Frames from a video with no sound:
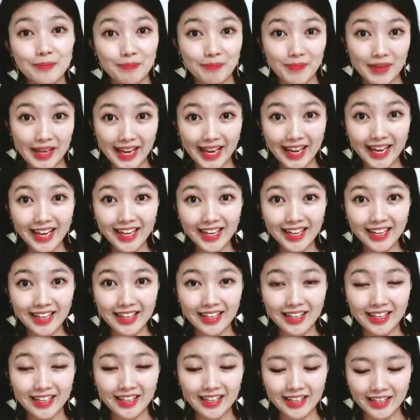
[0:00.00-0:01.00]
Pink?
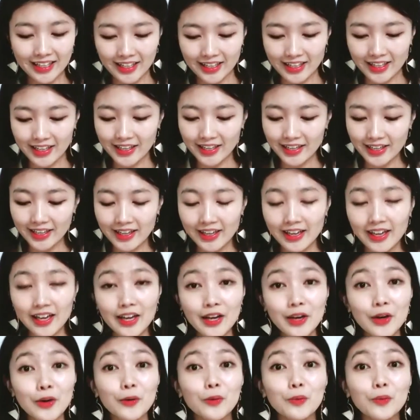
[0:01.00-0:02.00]

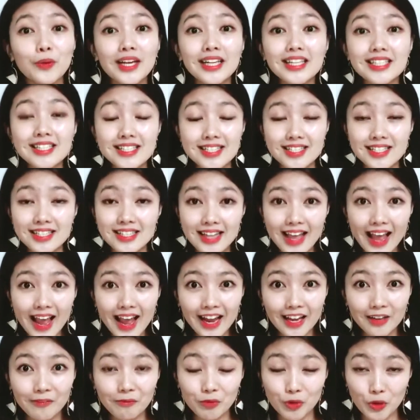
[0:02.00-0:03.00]
Which
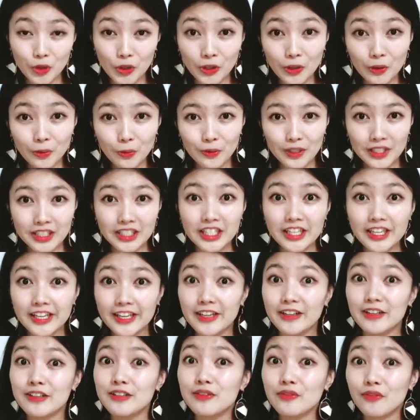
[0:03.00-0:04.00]
slime do you want to
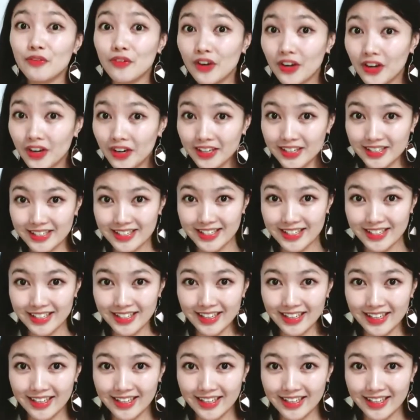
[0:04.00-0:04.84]
use first?